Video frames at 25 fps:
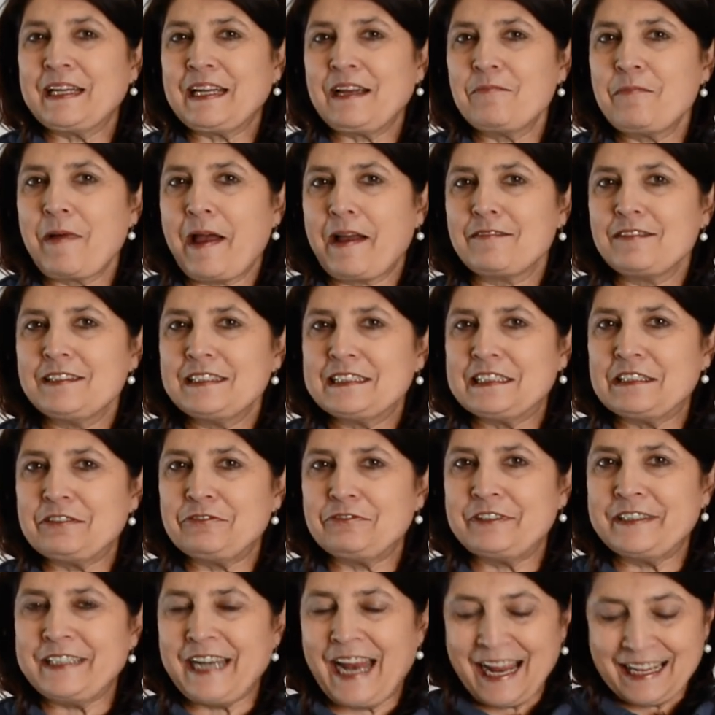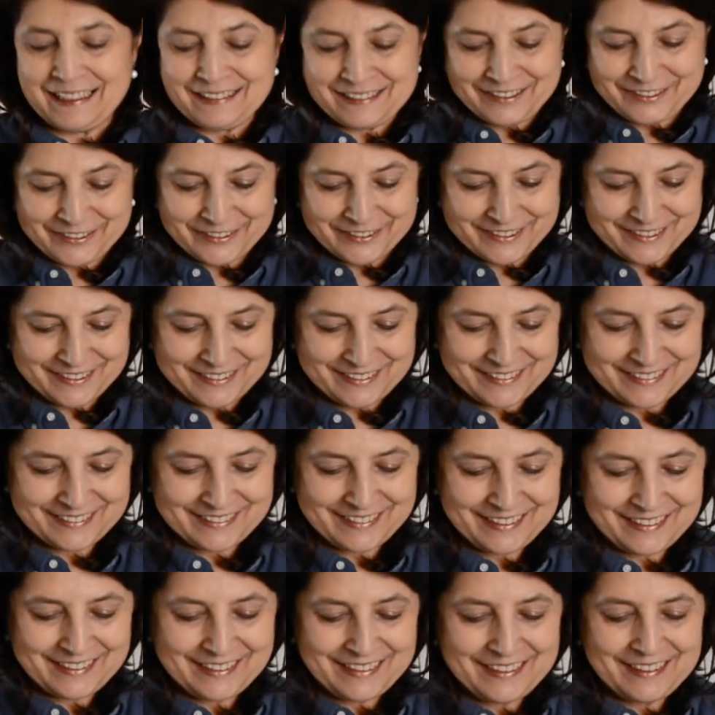about the different handles.
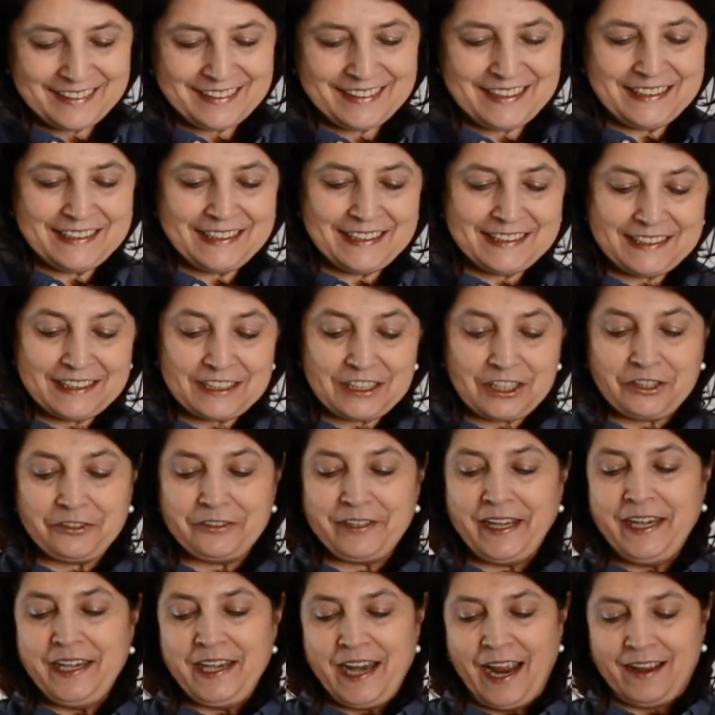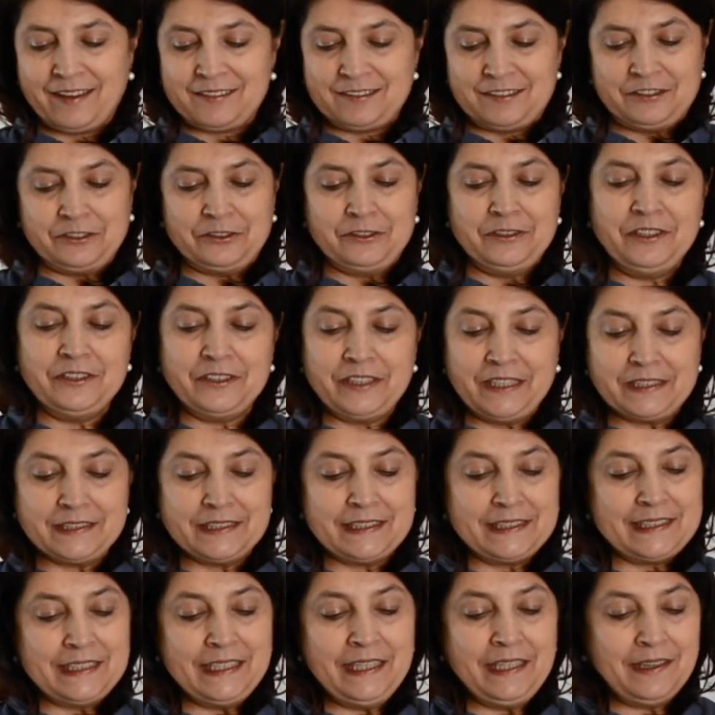This is a crane handle. You can
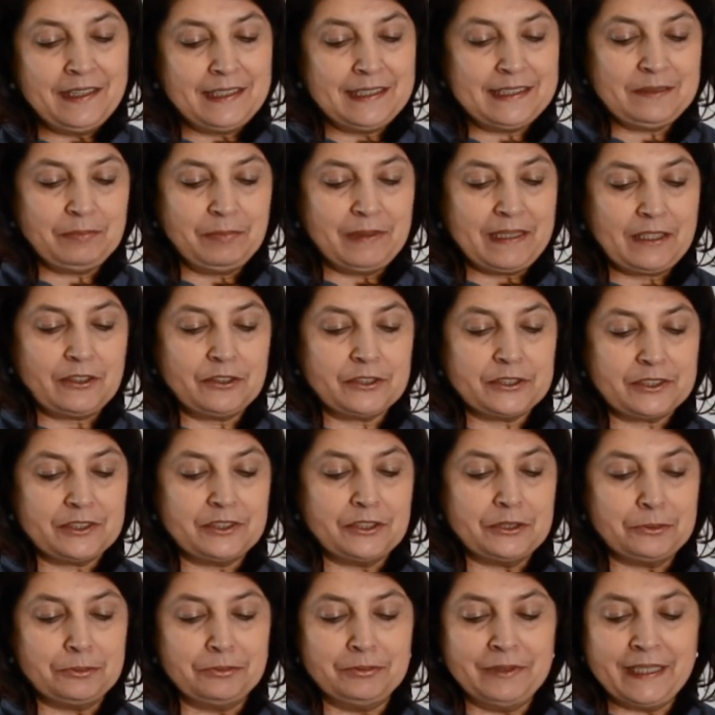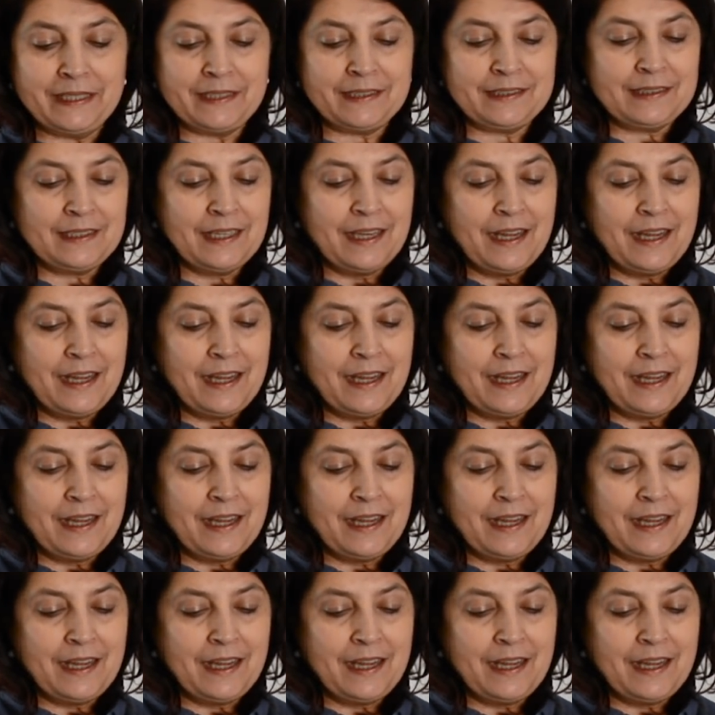see this because the ring